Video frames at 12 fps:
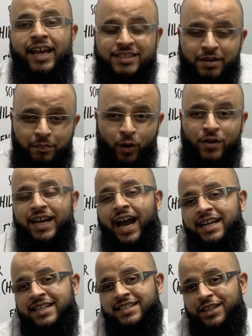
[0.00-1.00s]
is upon
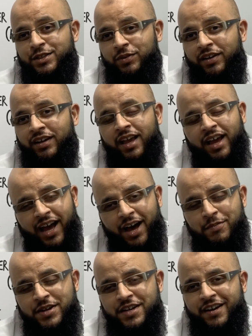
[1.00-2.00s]
guidance as well.
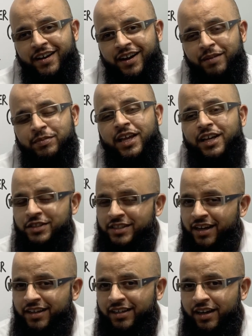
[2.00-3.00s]
Ameen Ya Rab.
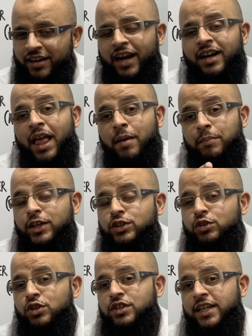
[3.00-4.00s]
Jazakallah khair. Make
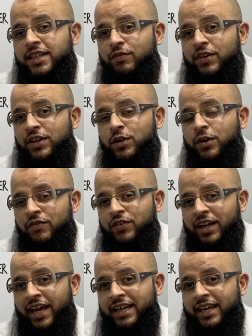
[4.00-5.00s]
sure you share the video if
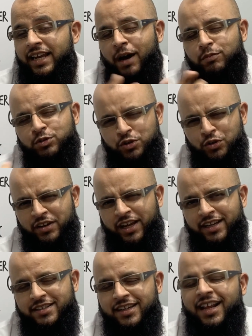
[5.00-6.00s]
you like it. I'm sure you
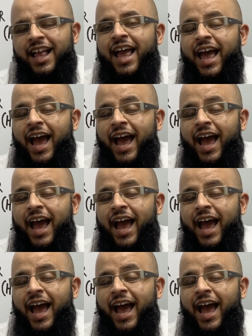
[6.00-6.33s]
liked it.